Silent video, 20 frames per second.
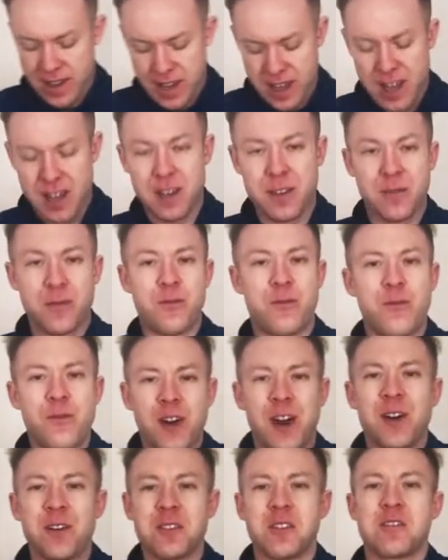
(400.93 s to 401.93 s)
And you can
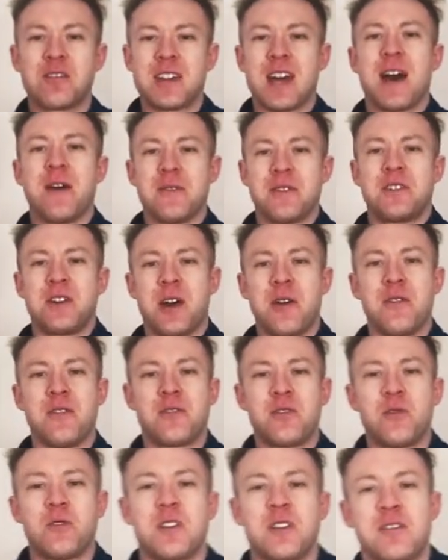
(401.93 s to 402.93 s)
feel the sourdough
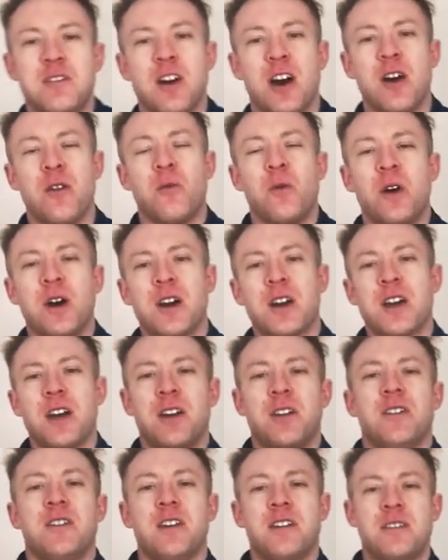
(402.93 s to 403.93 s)
has already started
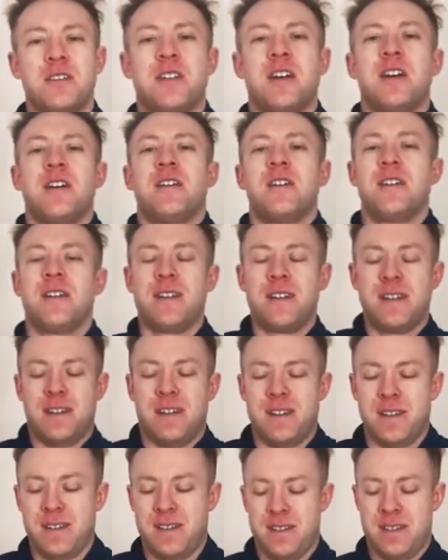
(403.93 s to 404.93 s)
working on this dough.
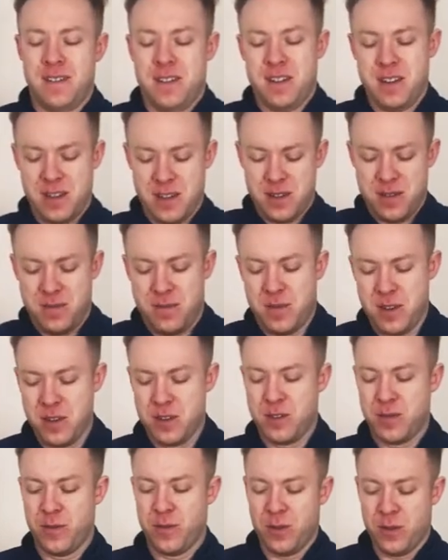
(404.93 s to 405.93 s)
It's
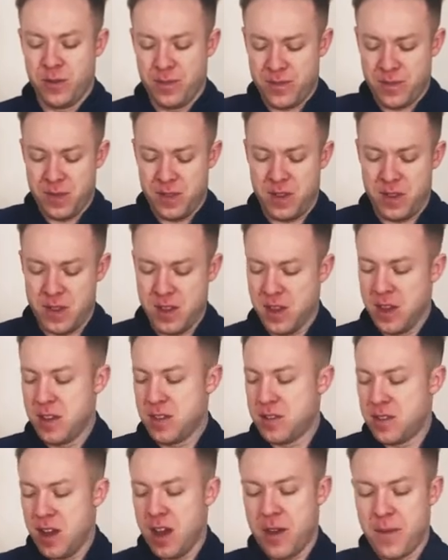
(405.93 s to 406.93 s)
beautiful.
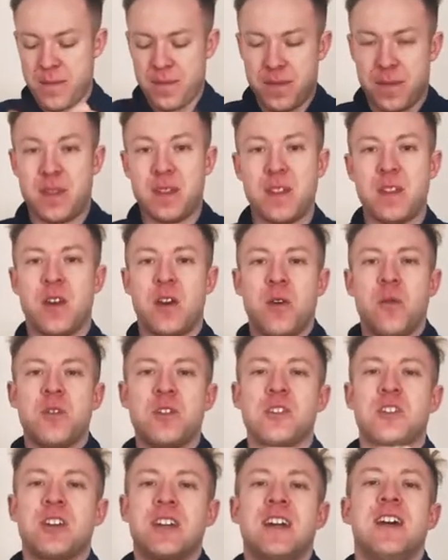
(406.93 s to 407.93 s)
So, I'm
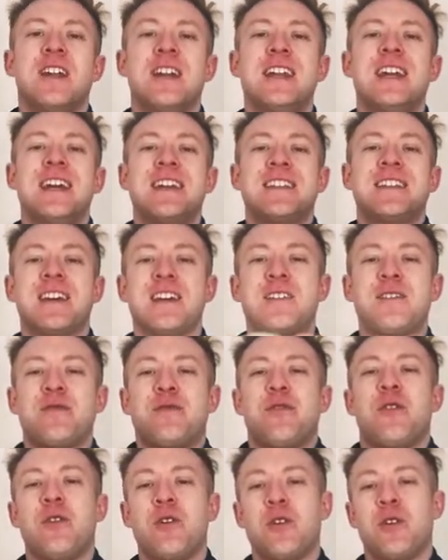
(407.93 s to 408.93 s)
just gonna knead this
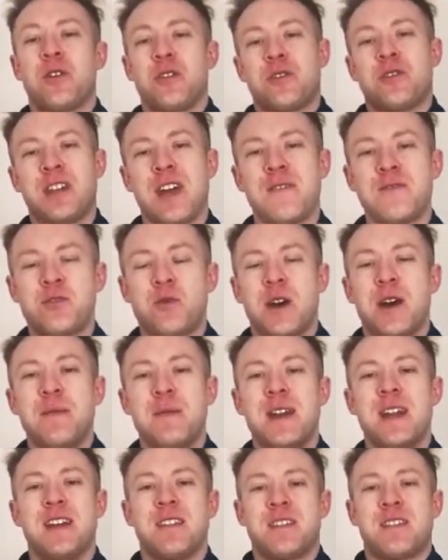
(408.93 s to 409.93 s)
for 7 to
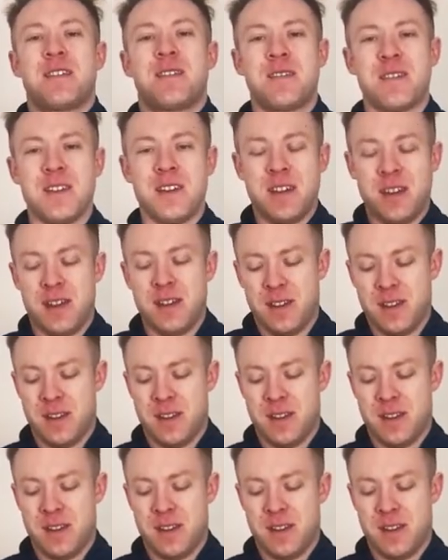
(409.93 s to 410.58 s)
8 minutes.